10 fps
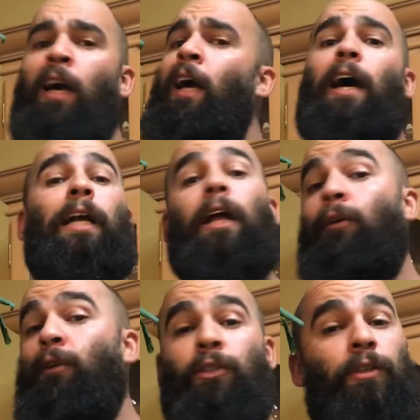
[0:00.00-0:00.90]
and I don't
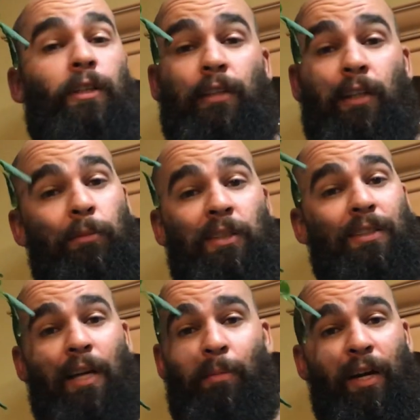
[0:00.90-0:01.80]
want a tree that's gonna give me
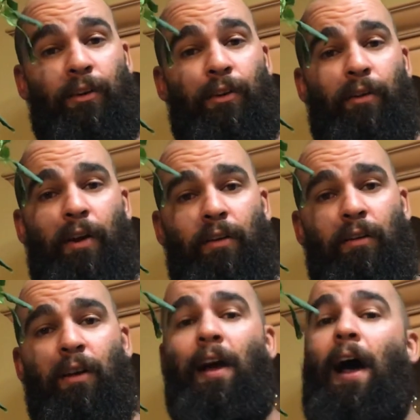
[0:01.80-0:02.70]
stem either, right?
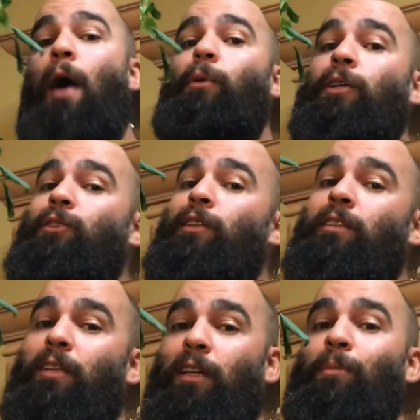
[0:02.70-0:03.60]
I want a tree that's
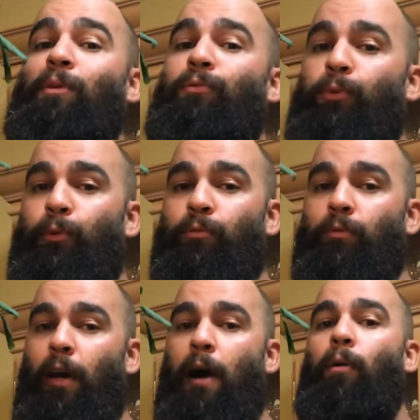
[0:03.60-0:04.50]
gonna give me fruit.
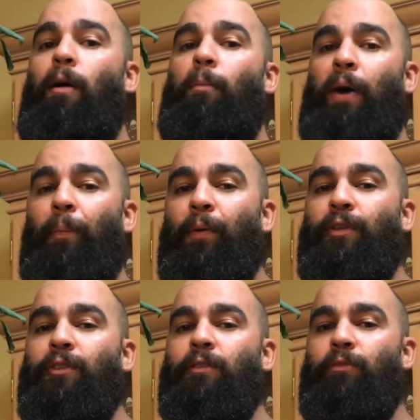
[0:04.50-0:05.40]
I want
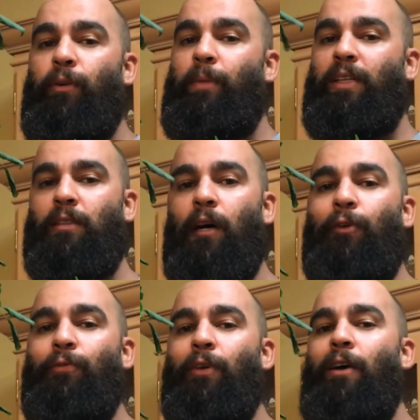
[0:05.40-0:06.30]
peppers for
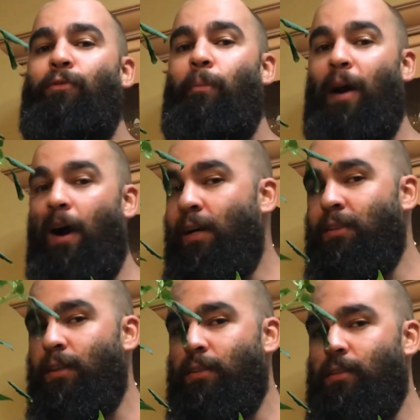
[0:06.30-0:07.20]
myself and for my hot
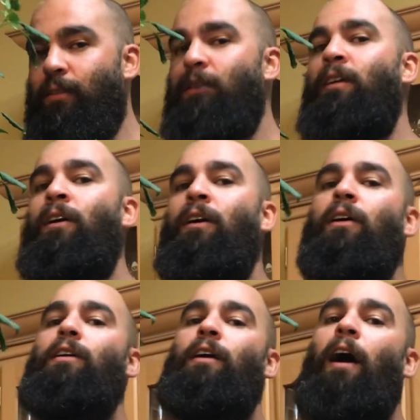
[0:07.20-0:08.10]
sauces.
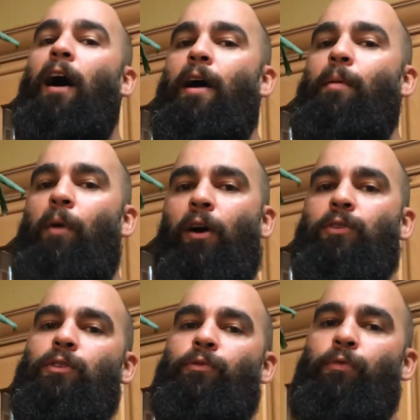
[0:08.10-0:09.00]
I am
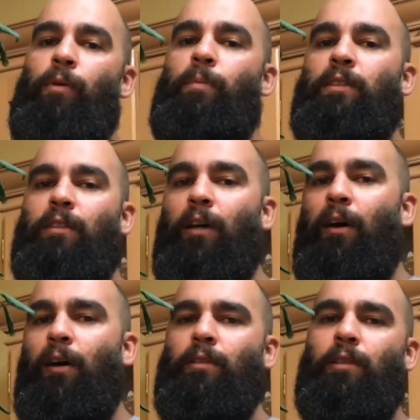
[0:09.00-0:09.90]
also fermenting a
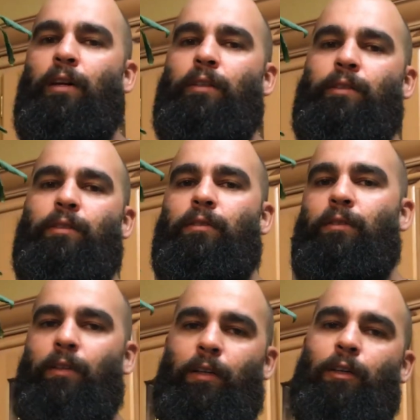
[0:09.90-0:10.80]
hot sauce
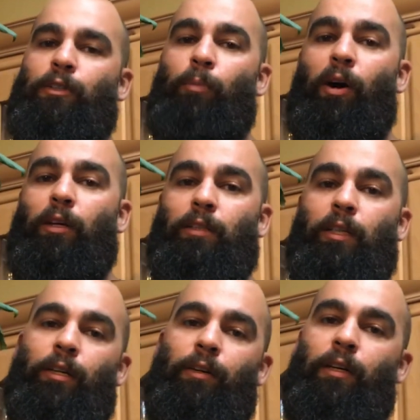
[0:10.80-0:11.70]
in a small
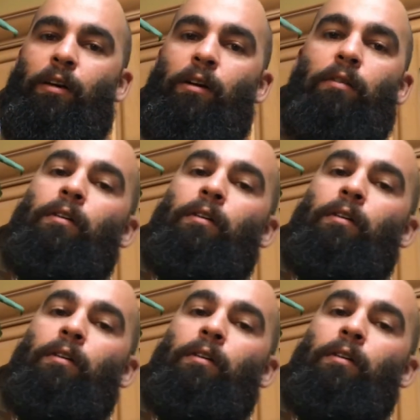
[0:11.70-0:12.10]
container right now.